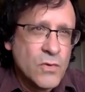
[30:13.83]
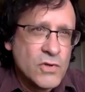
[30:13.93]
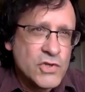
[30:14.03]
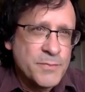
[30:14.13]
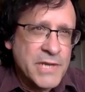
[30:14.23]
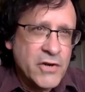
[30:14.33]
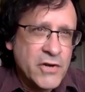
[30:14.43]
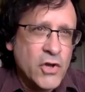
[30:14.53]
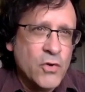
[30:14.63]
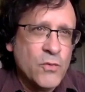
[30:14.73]

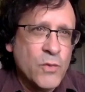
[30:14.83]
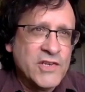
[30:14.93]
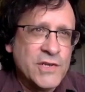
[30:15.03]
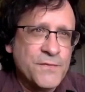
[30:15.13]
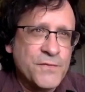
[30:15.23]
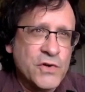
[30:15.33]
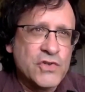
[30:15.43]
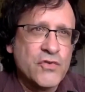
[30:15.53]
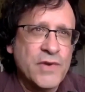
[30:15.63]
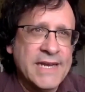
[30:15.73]
Shapiro, when she
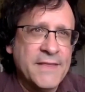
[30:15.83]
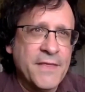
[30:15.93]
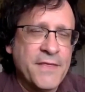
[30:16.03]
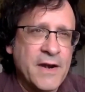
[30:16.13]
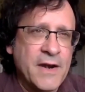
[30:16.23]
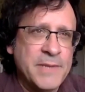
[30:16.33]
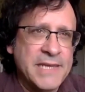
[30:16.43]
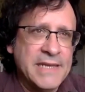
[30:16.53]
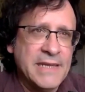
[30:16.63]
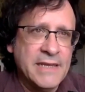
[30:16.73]
first created the
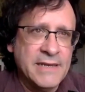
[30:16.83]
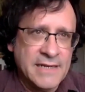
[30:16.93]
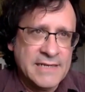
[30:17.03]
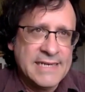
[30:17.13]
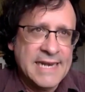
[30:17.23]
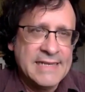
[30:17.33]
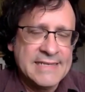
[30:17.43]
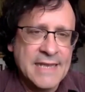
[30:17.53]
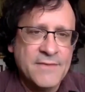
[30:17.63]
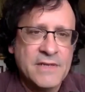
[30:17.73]
therapy in
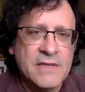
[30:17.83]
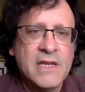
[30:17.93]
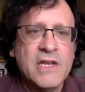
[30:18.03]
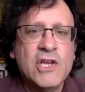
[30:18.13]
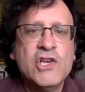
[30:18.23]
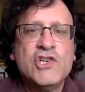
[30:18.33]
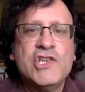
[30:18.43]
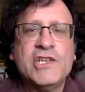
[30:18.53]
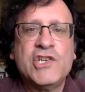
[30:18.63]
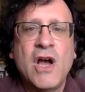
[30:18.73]
1987,
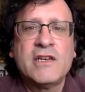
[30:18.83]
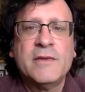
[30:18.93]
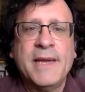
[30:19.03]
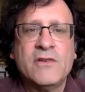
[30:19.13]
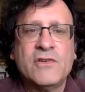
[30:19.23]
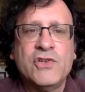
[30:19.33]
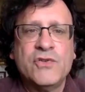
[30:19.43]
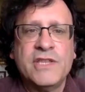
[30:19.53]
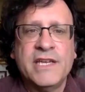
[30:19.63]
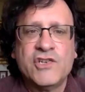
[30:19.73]
she talked about two
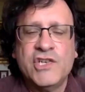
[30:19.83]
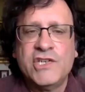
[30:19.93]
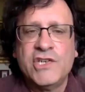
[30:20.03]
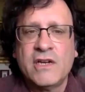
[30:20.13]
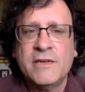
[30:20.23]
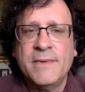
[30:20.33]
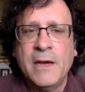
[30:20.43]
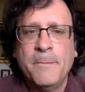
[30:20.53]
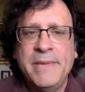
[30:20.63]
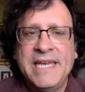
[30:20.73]
things. She talked
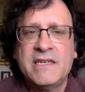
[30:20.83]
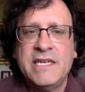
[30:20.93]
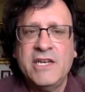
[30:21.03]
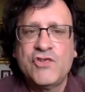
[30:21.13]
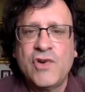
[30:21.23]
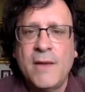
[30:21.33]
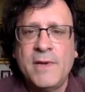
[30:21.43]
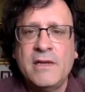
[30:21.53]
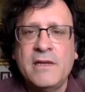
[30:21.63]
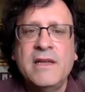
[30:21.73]
about big T
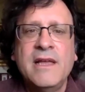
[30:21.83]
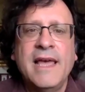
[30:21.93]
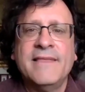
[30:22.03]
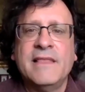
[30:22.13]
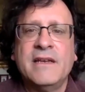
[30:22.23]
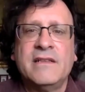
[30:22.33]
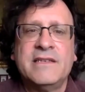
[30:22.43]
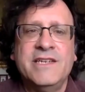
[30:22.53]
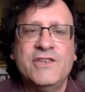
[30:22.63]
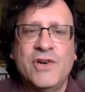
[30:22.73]
trauma and little
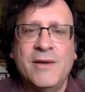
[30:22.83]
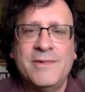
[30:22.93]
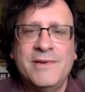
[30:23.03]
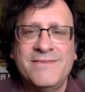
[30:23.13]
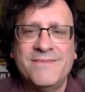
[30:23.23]
t trauma.